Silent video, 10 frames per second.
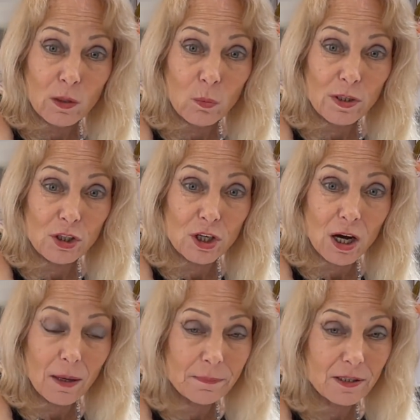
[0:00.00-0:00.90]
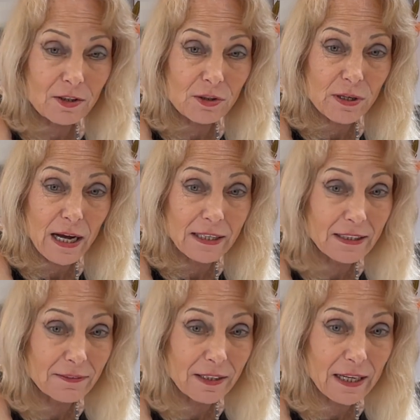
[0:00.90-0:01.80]
Which cup? Because you're kind
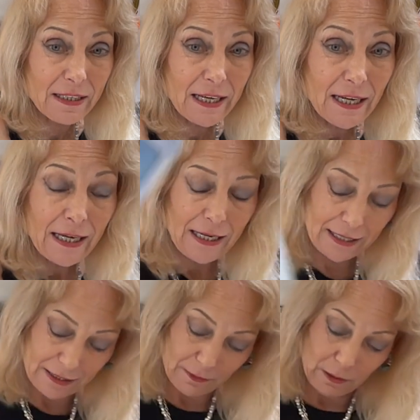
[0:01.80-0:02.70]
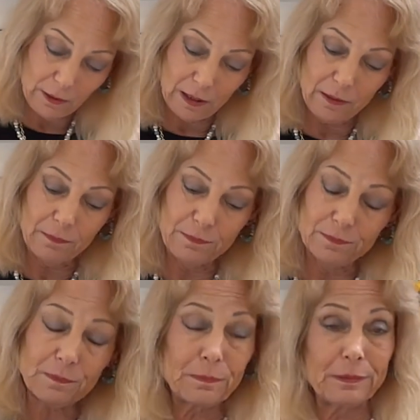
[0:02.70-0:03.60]
of like in a um,
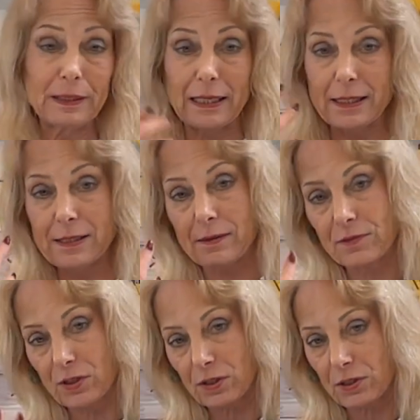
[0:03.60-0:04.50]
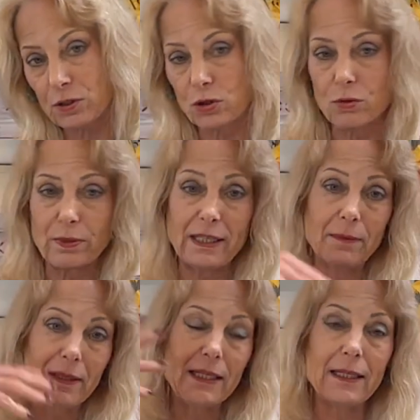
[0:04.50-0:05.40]
place of just
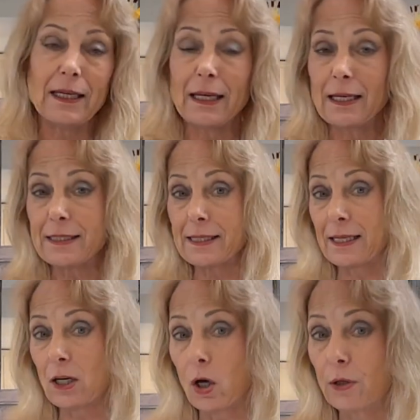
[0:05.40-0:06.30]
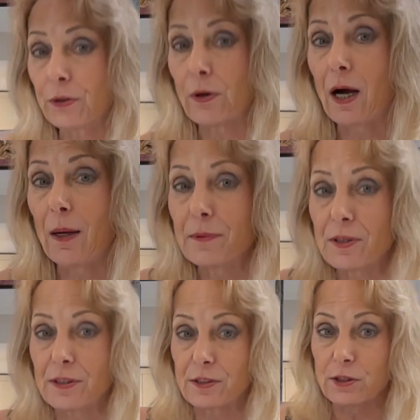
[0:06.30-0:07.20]
dreamy, seeing all your
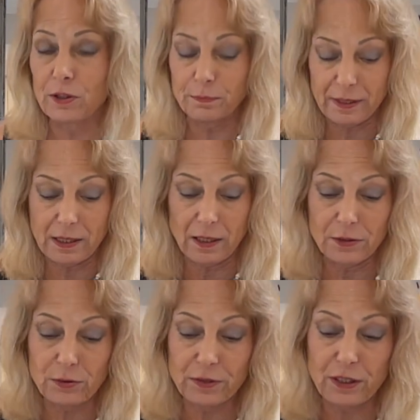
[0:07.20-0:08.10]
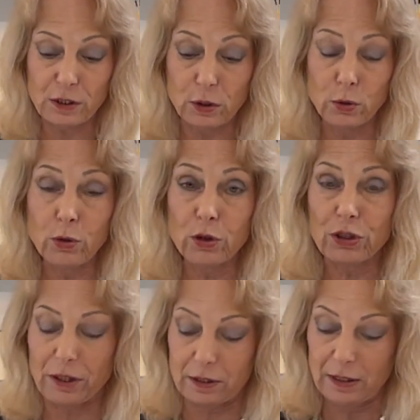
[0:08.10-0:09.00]
options could be under the
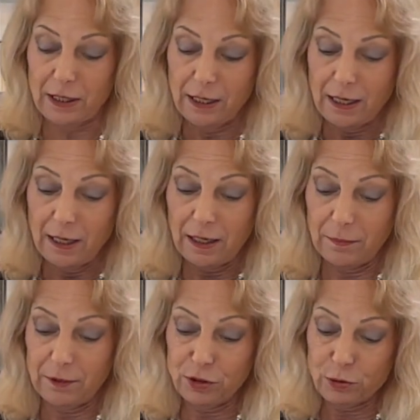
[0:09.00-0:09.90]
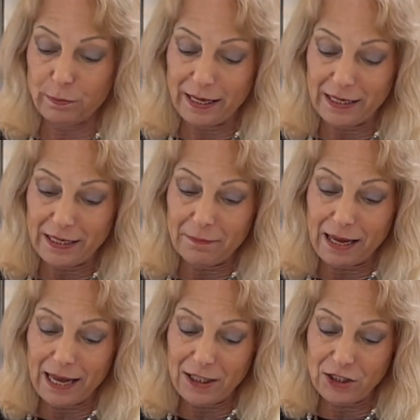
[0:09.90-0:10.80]
illusion. Um, but you're making
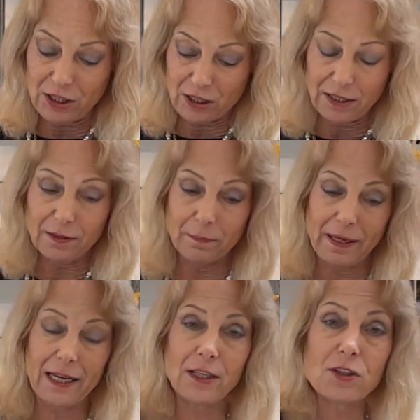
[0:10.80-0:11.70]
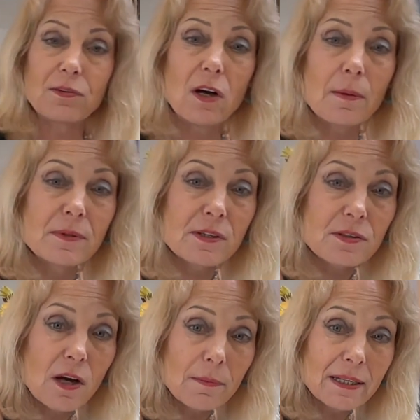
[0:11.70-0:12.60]
magic, and the page of cups is
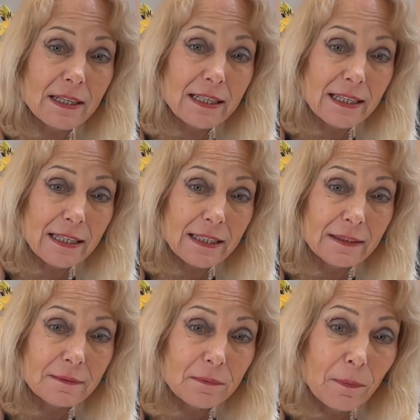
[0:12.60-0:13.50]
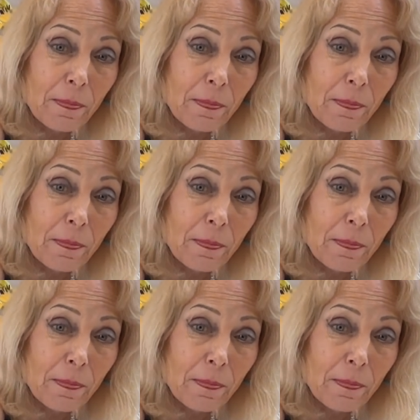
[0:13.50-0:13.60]
coming again.